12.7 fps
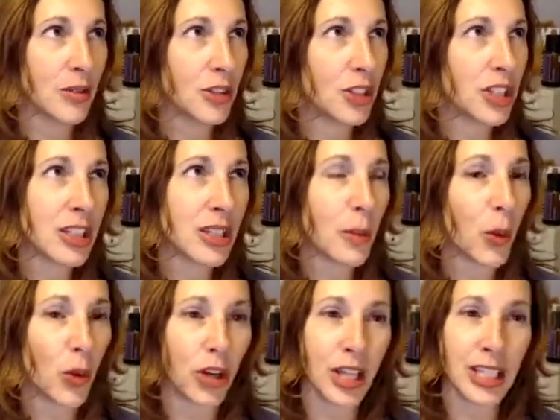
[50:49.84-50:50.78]
just
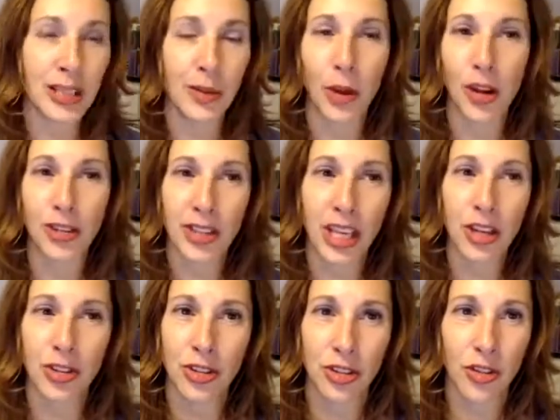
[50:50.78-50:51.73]
supporting
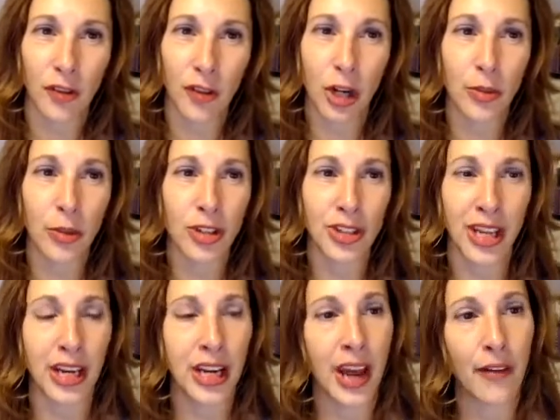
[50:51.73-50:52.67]
small-scale farmers
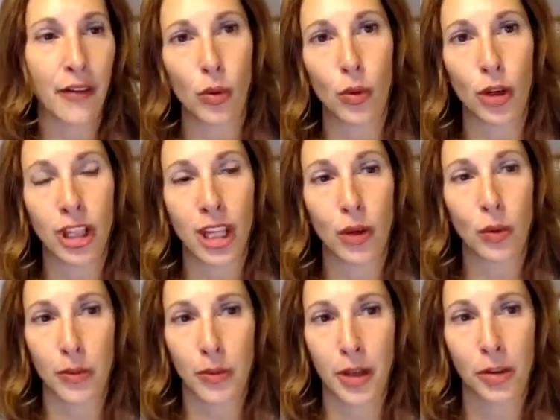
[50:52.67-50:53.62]
and never working
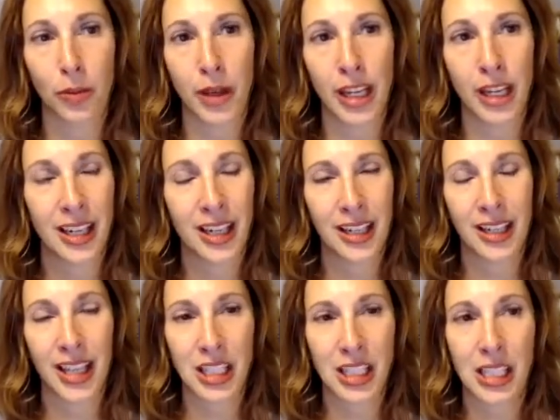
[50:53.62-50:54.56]
with middlemen.
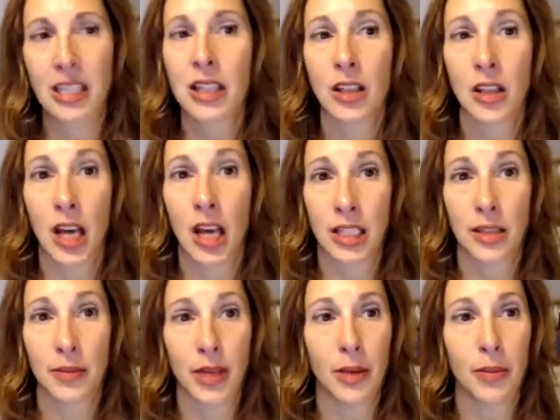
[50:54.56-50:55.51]
That says a lot to
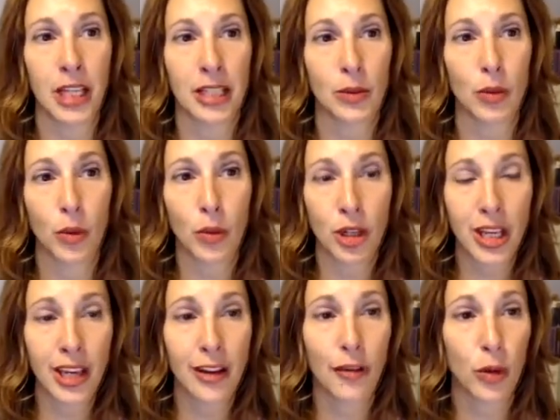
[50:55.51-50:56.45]
me because we're
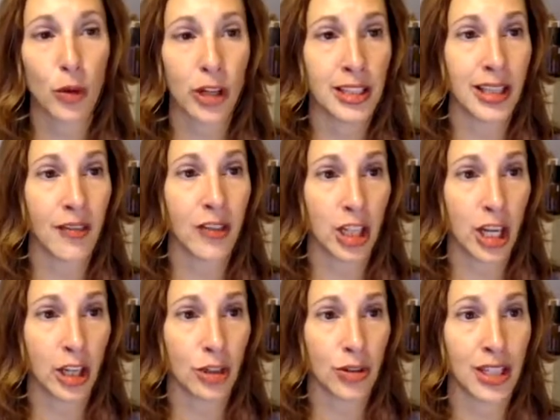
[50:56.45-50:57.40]
working in 47
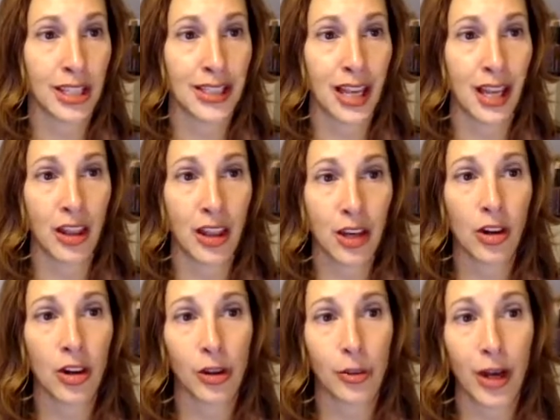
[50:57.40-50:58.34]
countries and they're
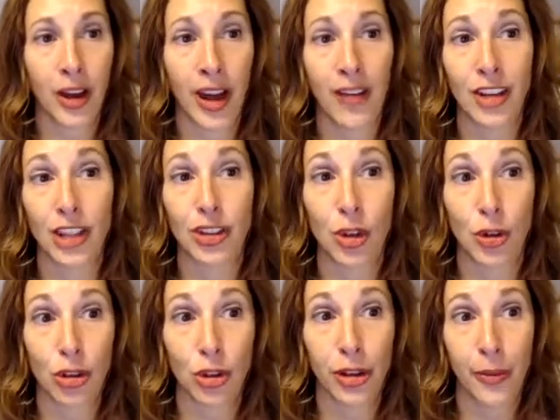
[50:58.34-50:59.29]
all about having a
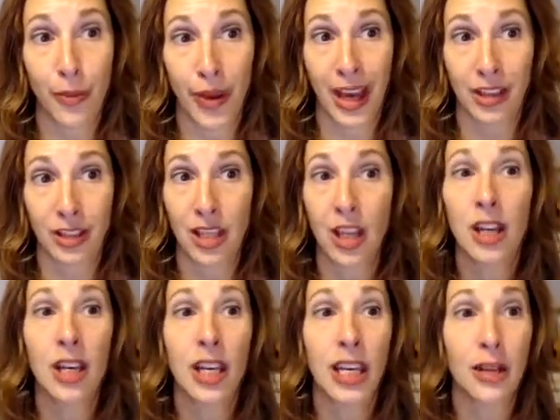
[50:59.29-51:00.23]
social impact
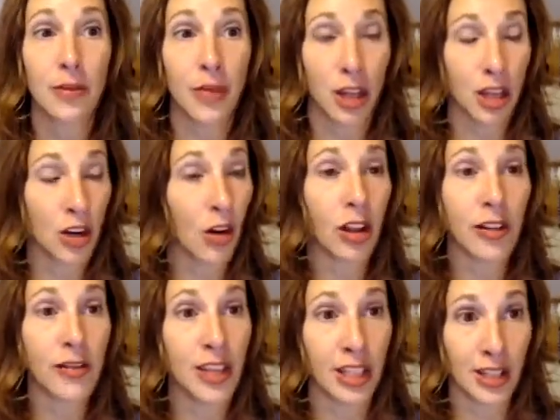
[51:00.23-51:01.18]
in all
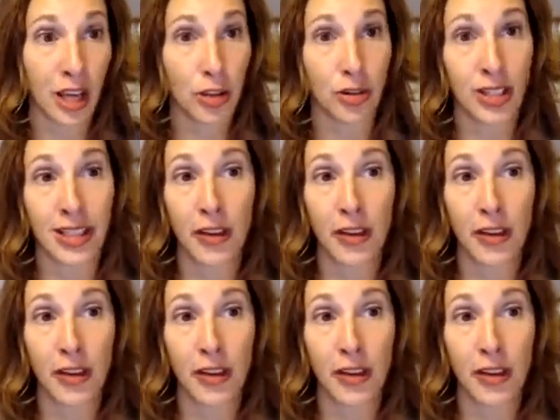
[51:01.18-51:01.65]
of these countries.